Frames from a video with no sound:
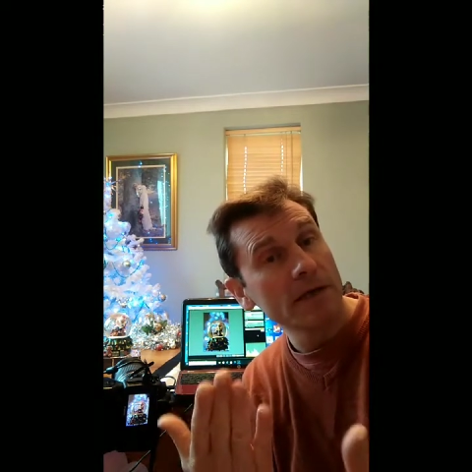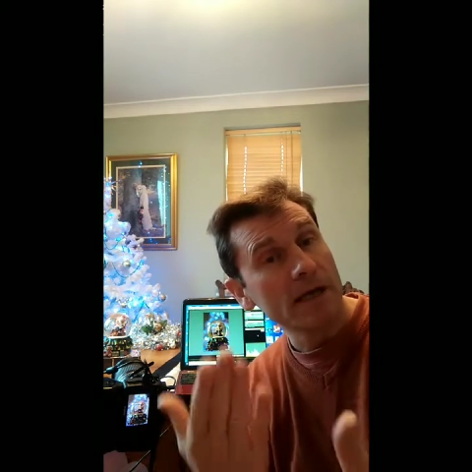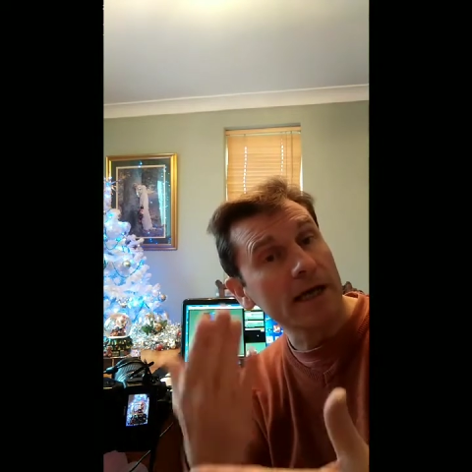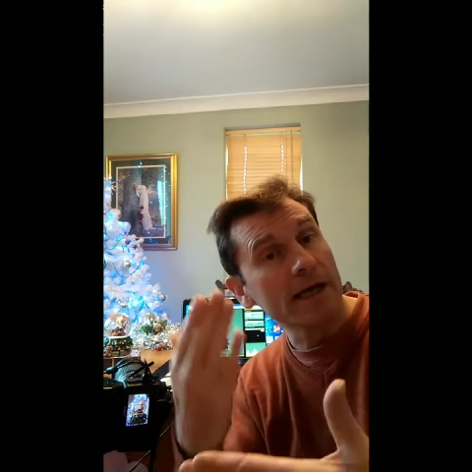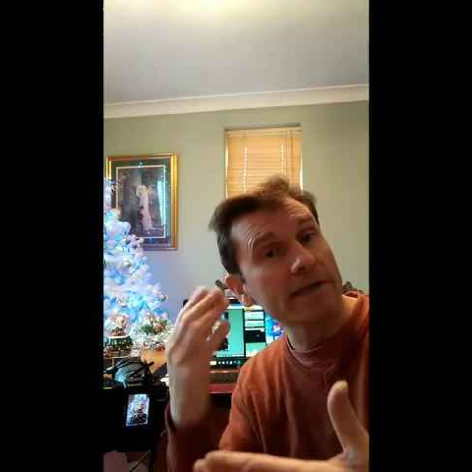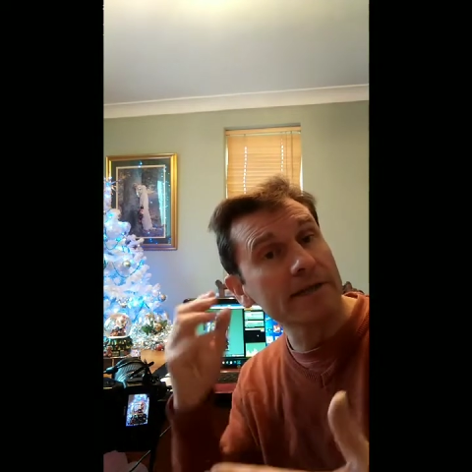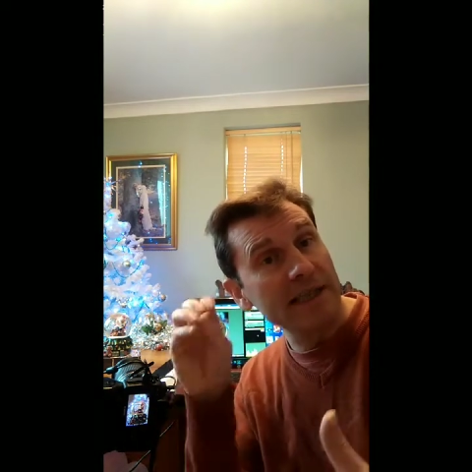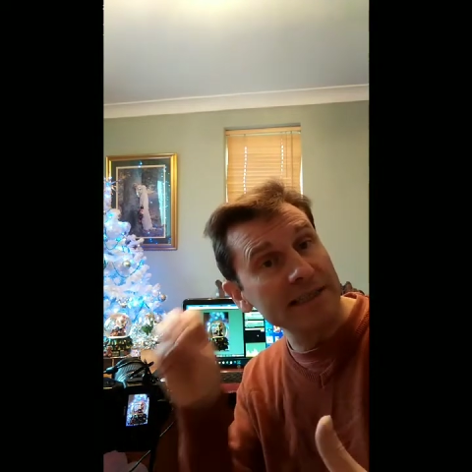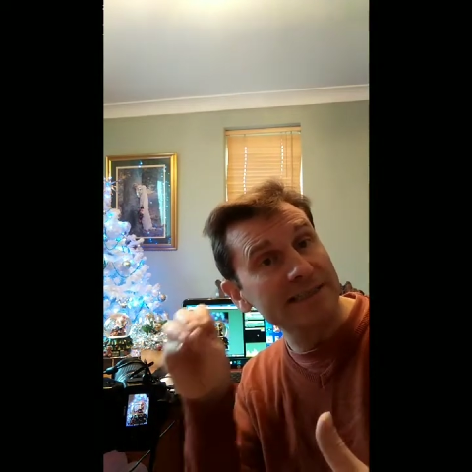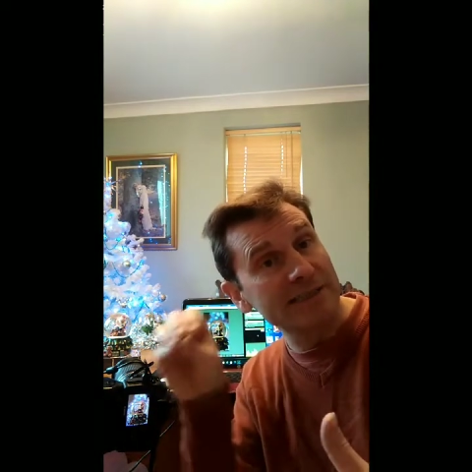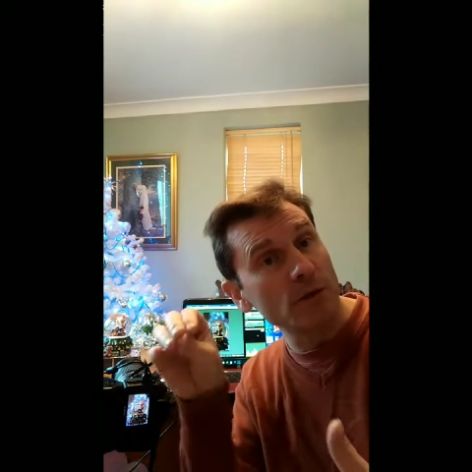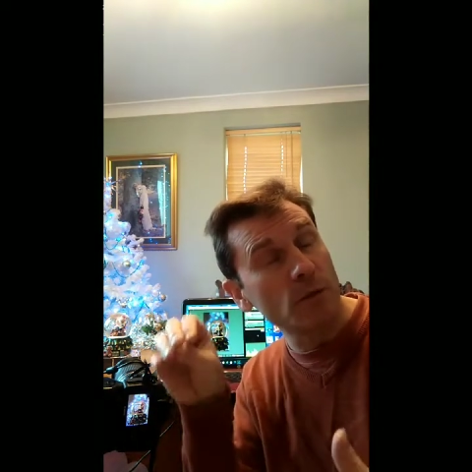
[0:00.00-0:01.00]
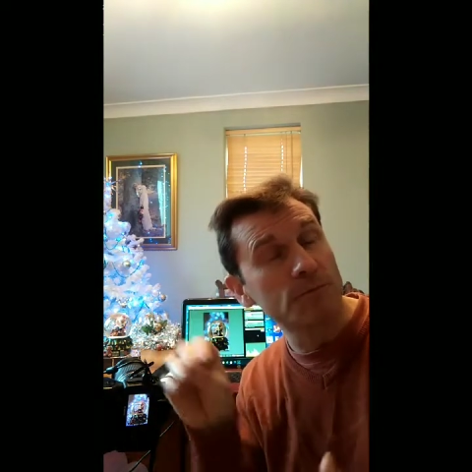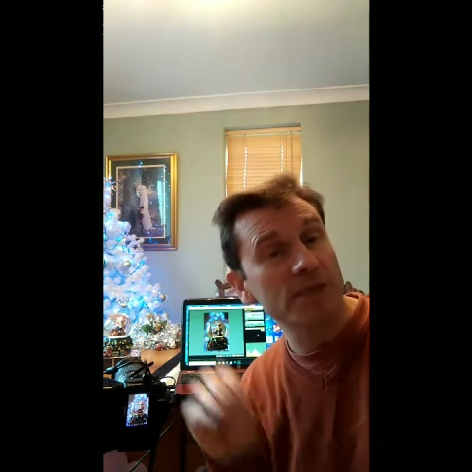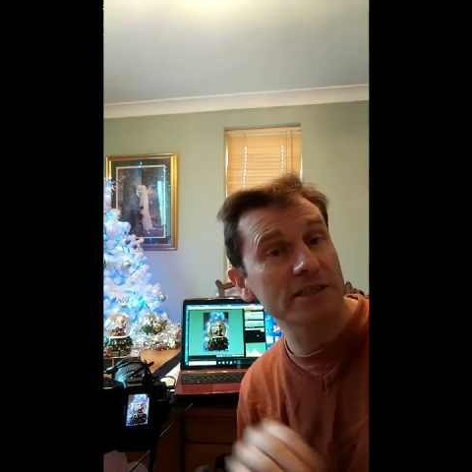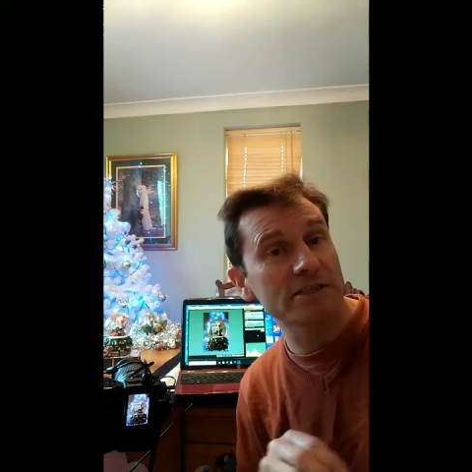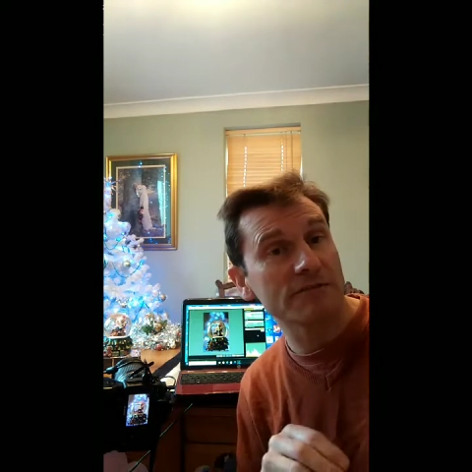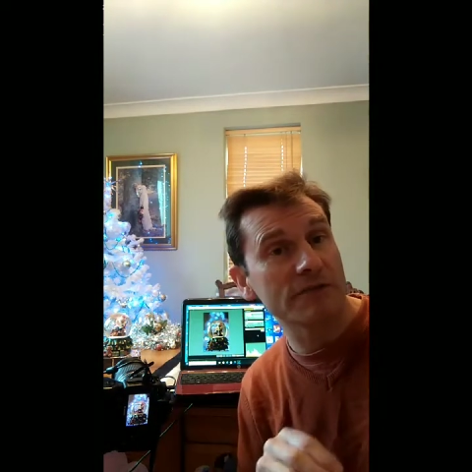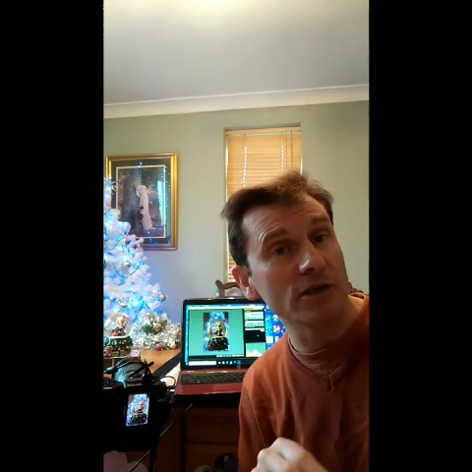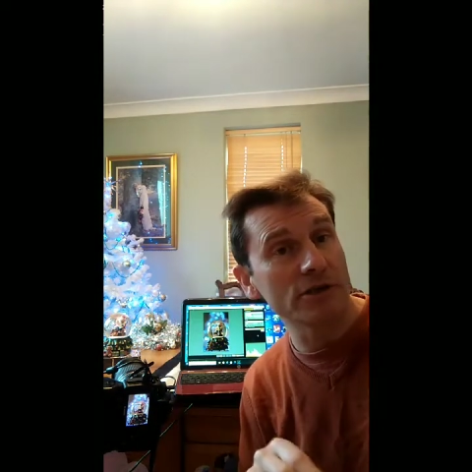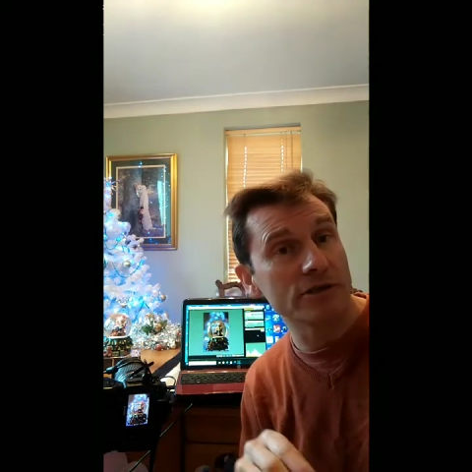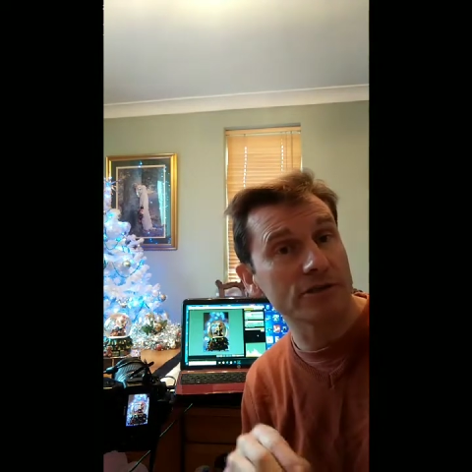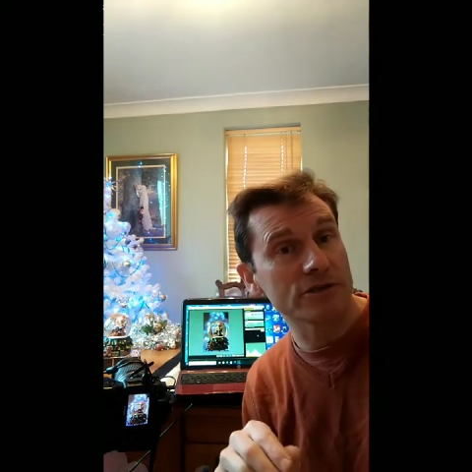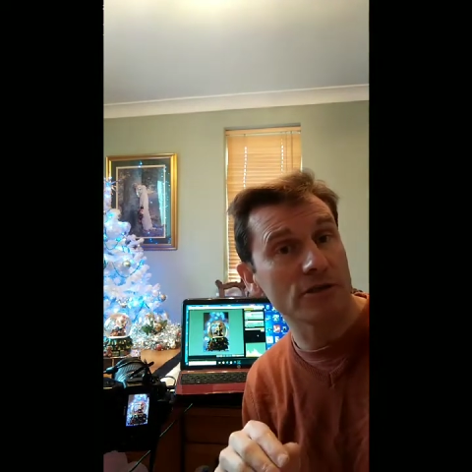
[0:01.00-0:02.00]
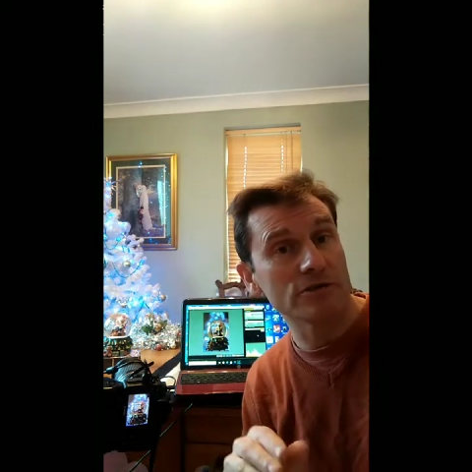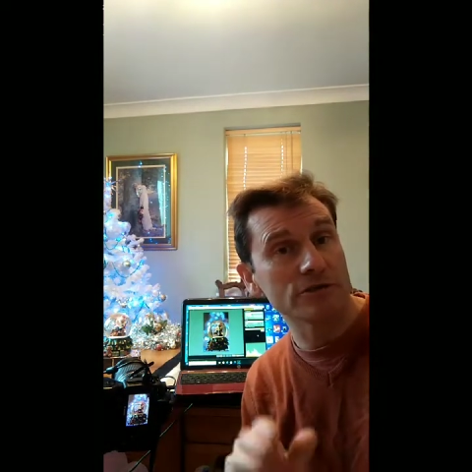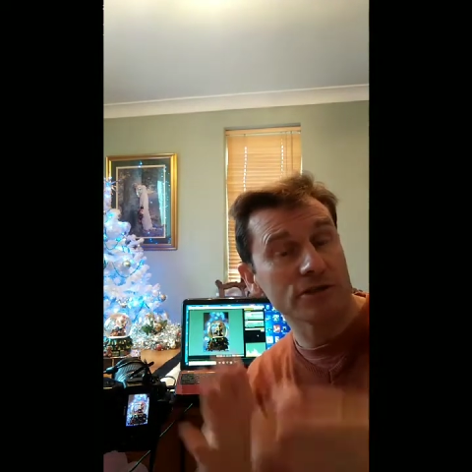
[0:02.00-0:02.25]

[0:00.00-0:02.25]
and that's the object to focus on.